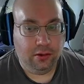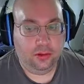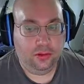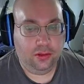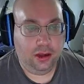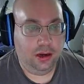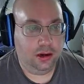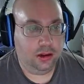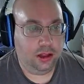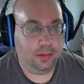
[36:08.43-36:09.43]
they need a
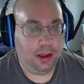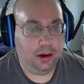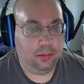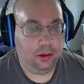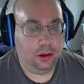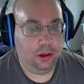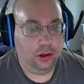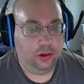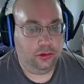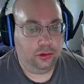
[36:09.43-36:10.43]
club item.
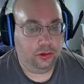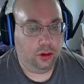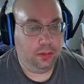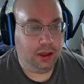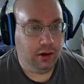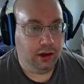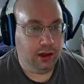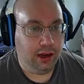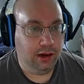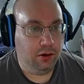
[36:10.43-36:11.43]
So topiary,
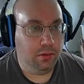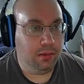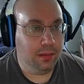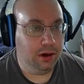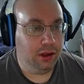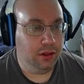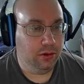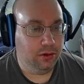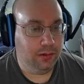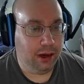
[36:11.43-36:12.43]
I don't mind putting
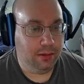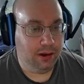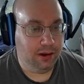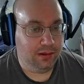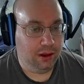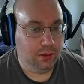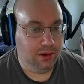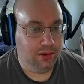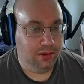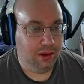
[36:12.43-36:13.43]
those around because they
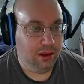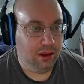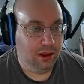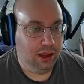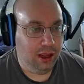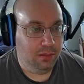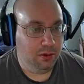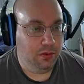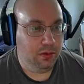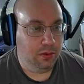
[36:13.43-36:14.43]
always
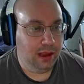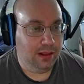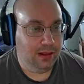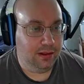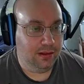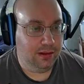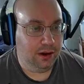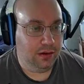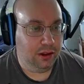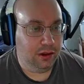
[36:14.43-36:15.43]
improve the way that this
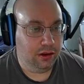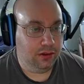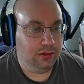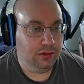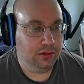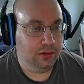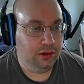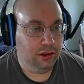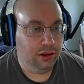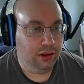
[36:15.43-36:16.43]
area looks.
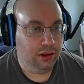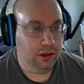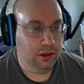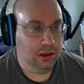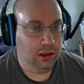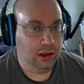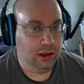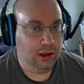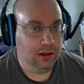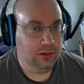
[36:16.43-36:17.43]

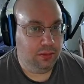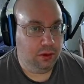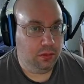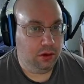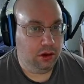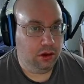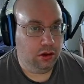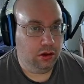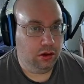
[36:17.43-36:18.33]
And let's put one